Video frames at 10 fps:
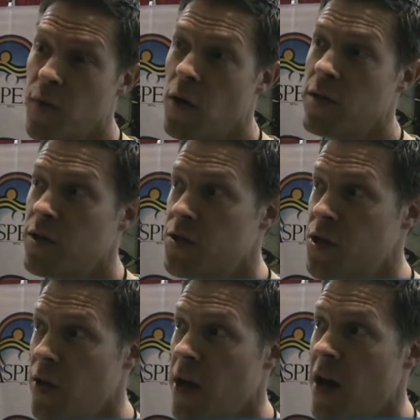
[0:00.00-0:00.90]
forward to
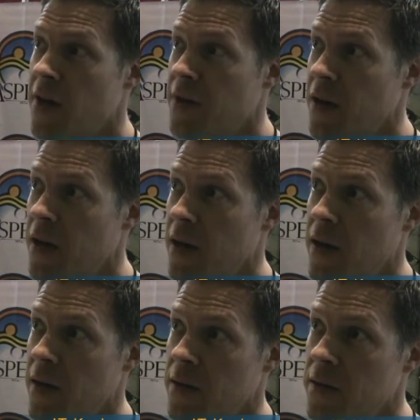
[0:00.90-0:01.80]
showing off
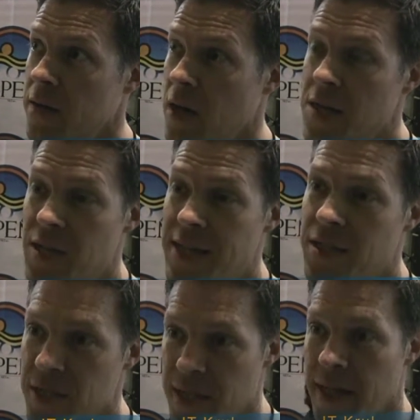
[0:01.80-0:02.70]
uh, Los
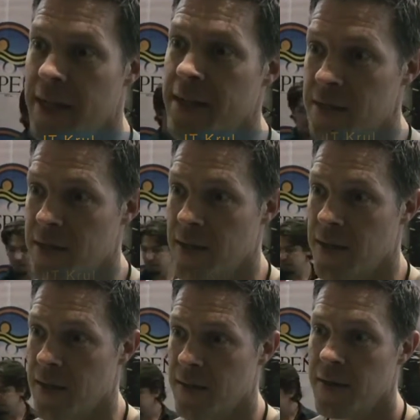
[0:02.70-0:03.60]
Angeles Kings
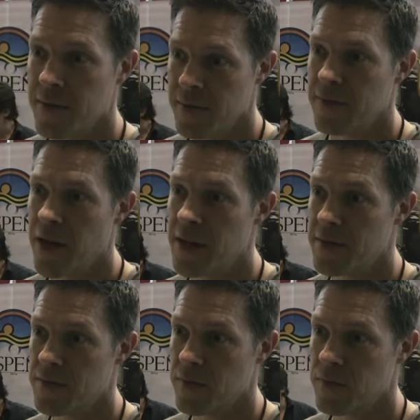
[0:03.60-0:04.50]
uh,
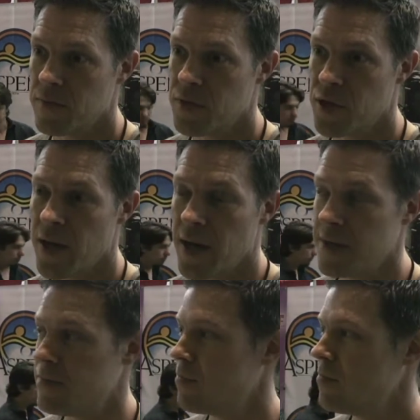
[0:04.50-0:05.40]
uh,
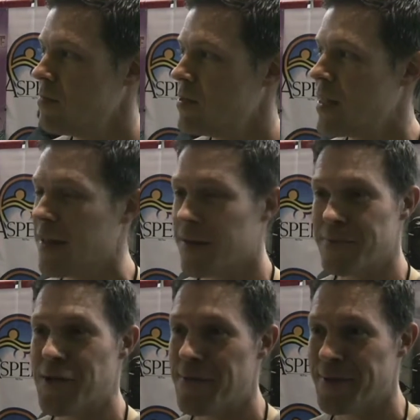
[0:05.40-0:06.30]
uh Stanley
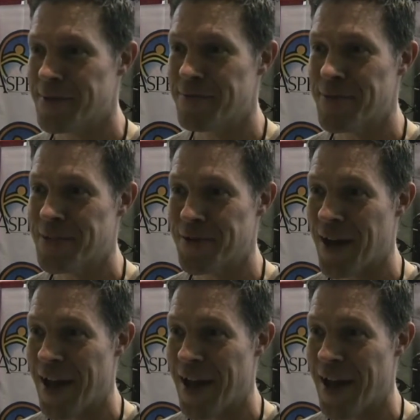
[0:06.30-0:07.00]
Cup Championship t-shirt I